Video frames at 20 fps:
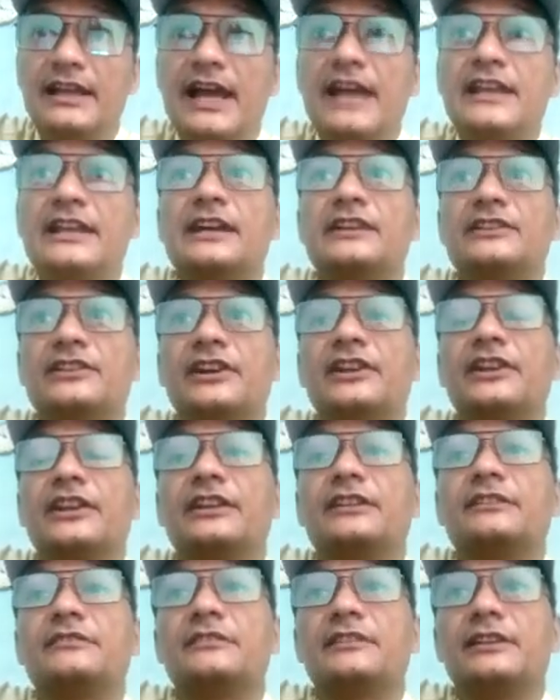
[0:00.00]
and
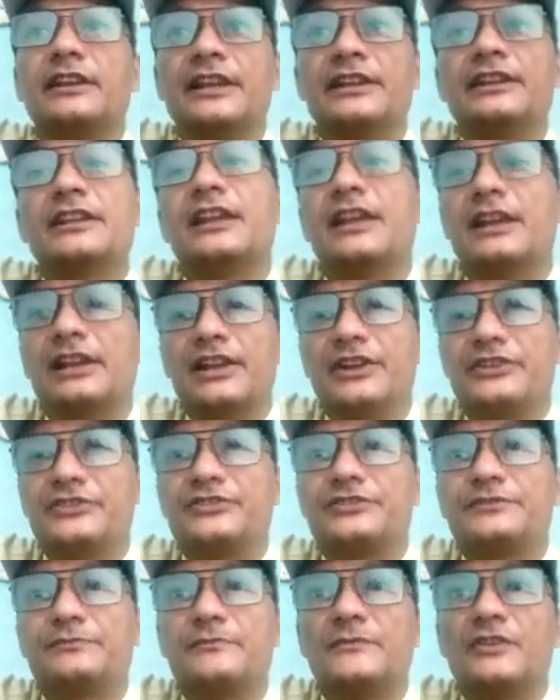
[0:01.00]
other in
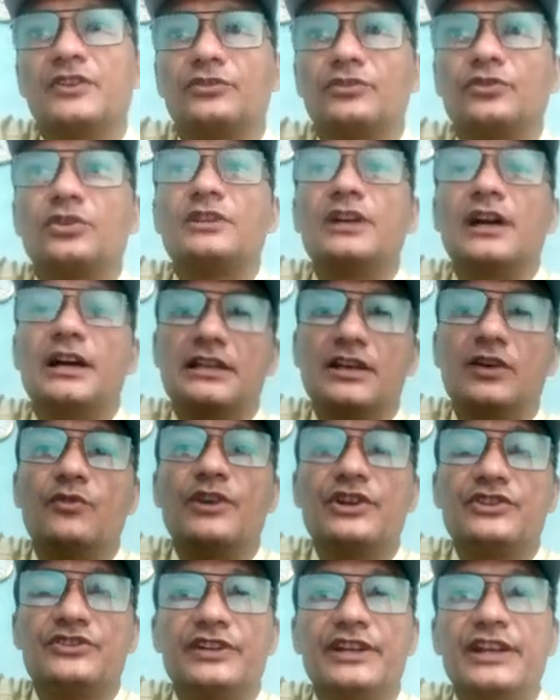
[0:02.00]
English. So the other
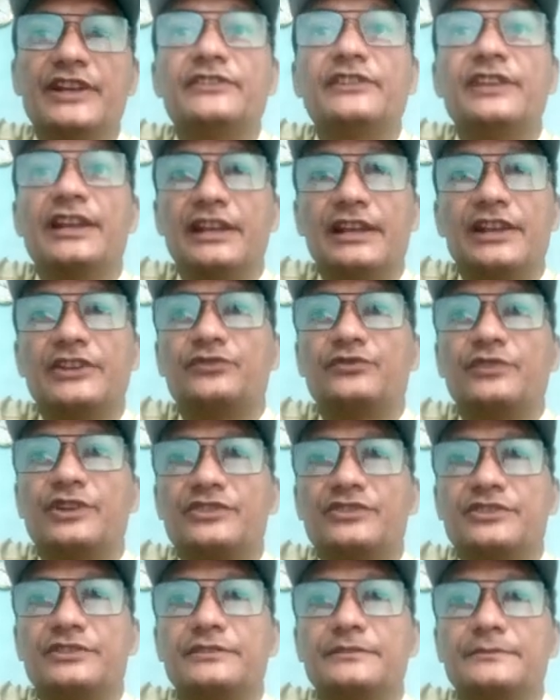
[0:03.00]
version is English
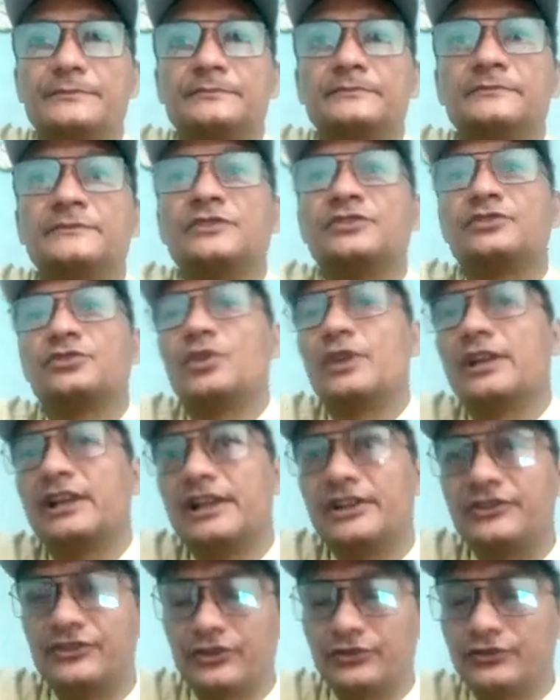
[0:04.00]
version. So
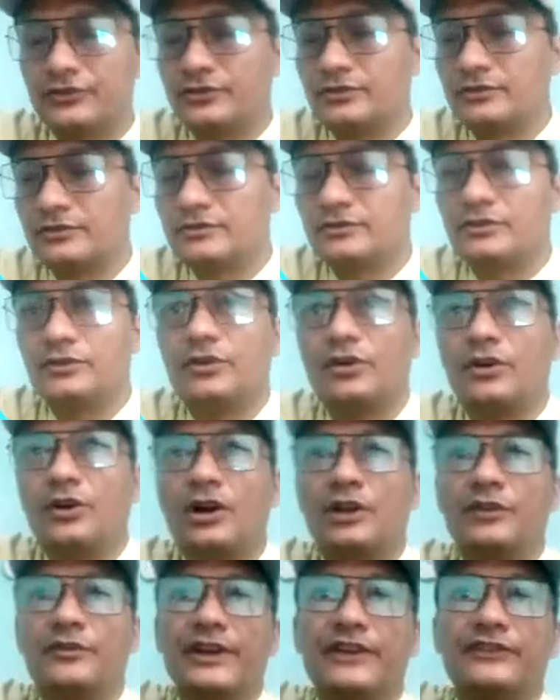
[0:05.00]
English is
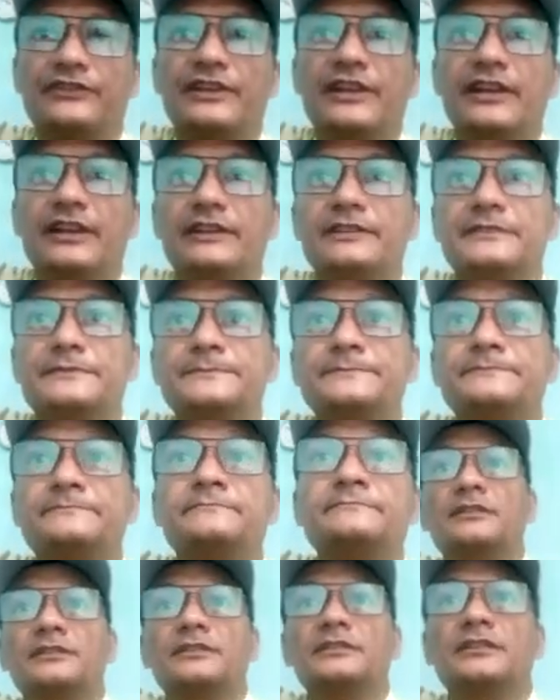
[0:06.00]
always there.
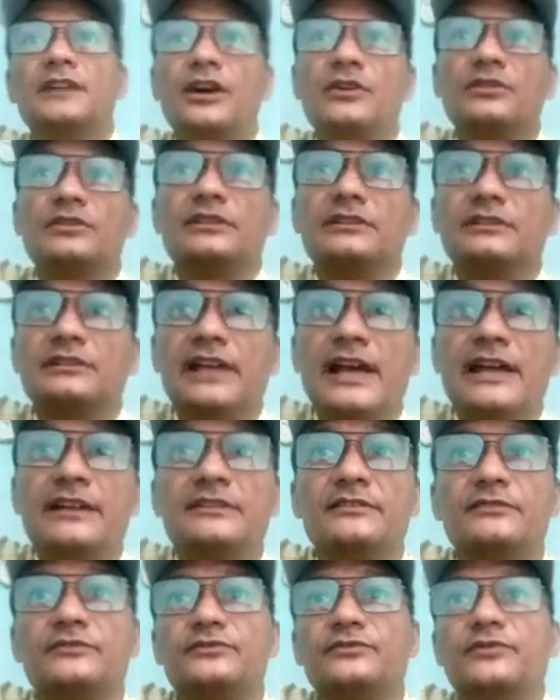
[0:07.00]
Now,
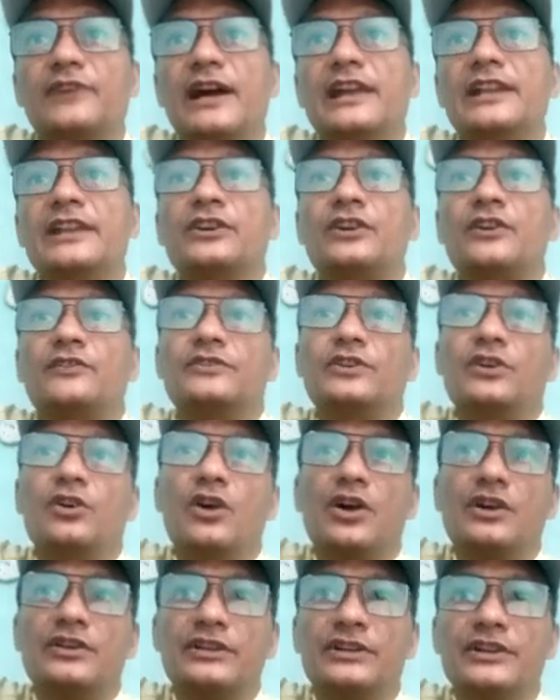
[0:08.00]
then filing of the
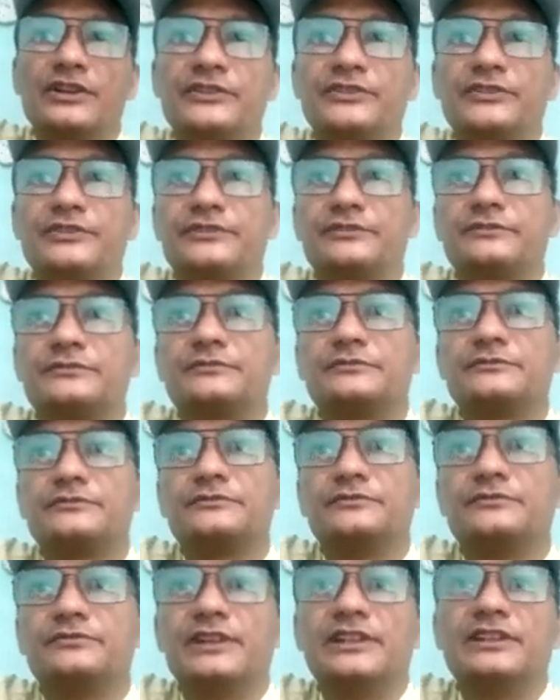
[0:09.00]
orders
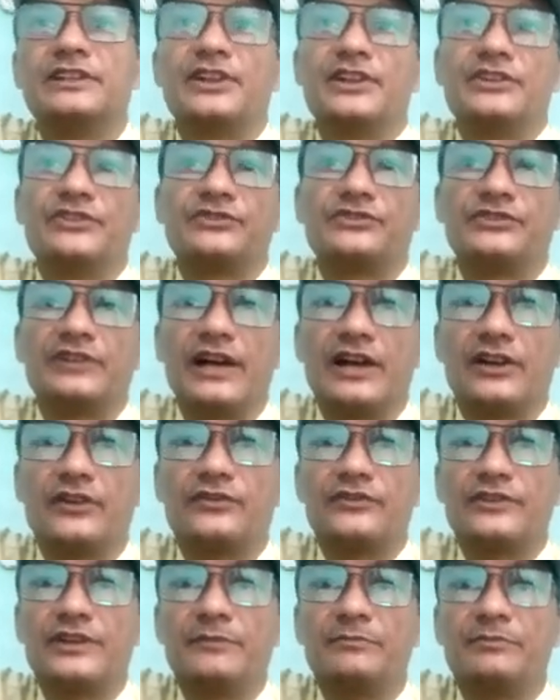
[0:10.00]
with the registrar
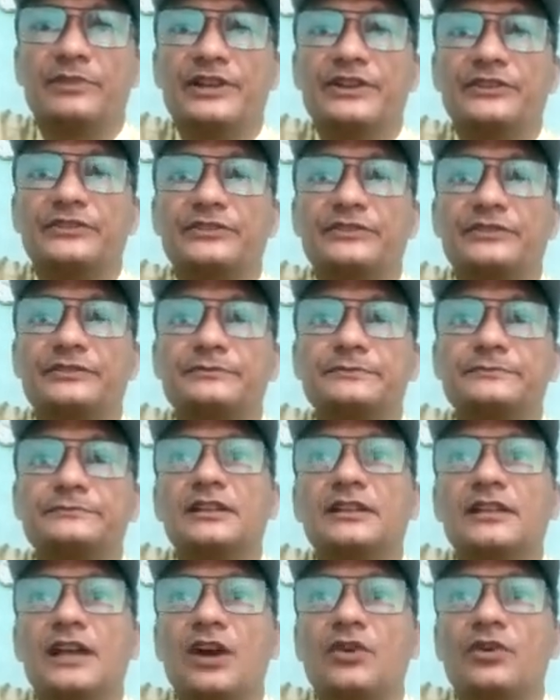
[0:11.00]
of companies.
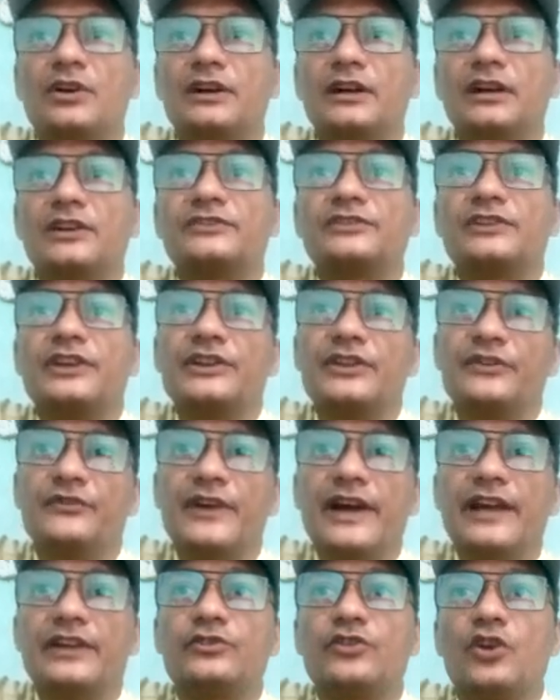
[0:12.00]
Now, a
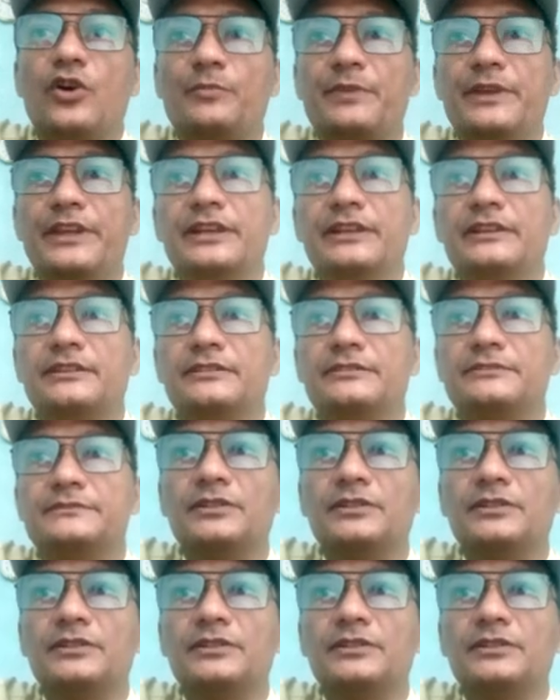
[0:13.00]
certified copy